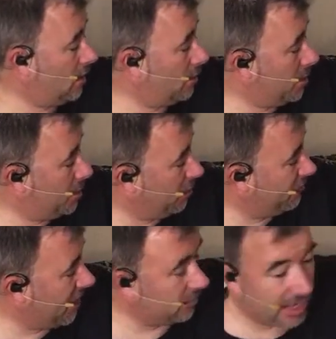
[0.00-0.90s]
people
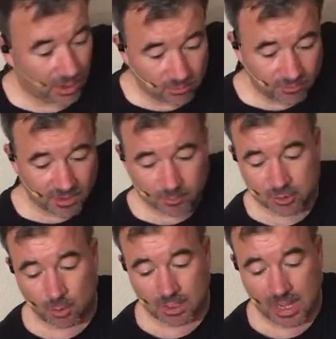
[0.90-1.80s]
found out in Venom
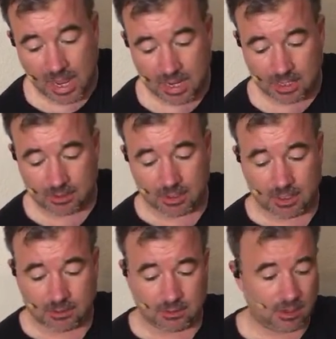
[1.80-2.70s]
28
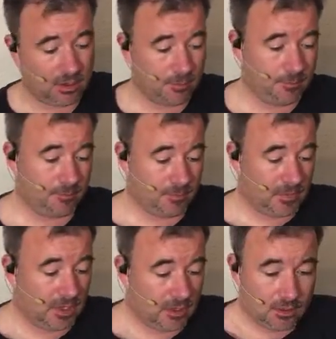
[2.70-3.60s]
that
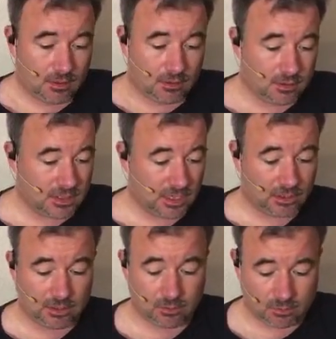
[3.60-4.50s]

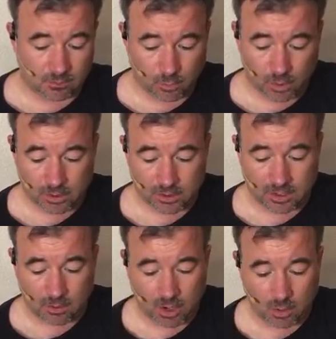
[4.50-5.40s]
Dylan was,
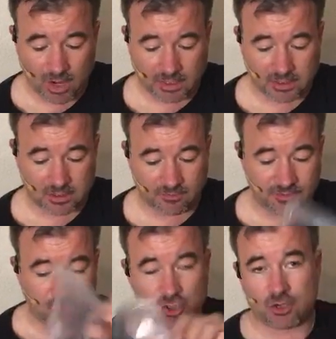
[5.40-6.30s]
Codex is a
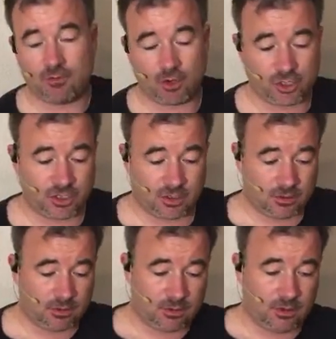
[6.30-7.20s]
future
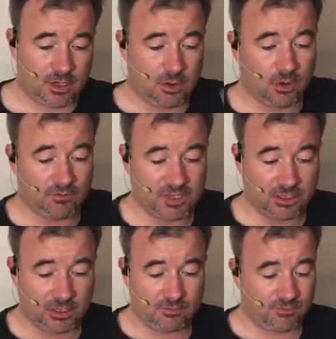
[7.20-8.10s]
version, of
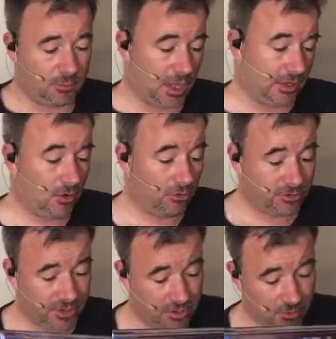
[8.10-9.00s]
Dylan from like an
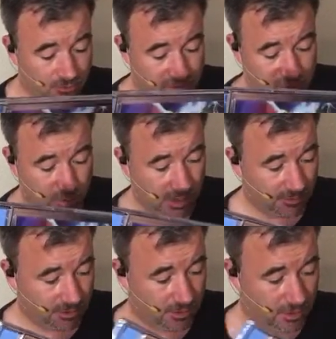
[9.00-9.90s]
alternate universe or
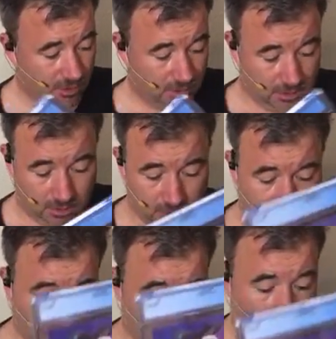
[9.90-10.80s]
whatever.
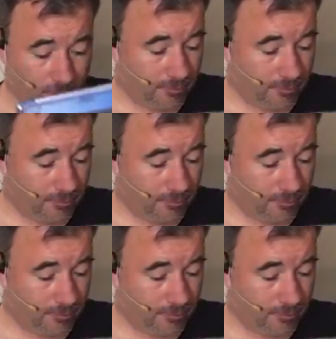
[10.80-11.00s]
So